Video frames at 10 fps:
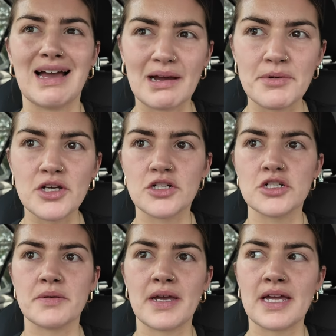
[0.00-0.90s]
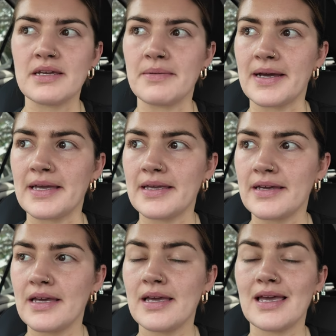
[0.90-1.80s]
Am I going to do it anyway?
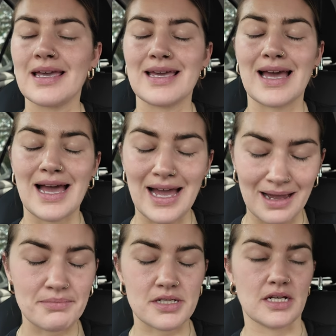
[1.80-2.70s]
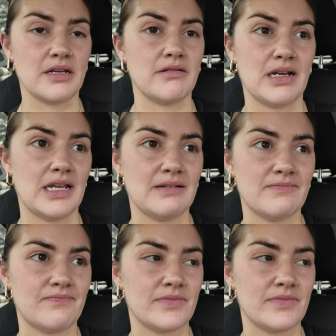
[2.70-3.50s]
Absolutely.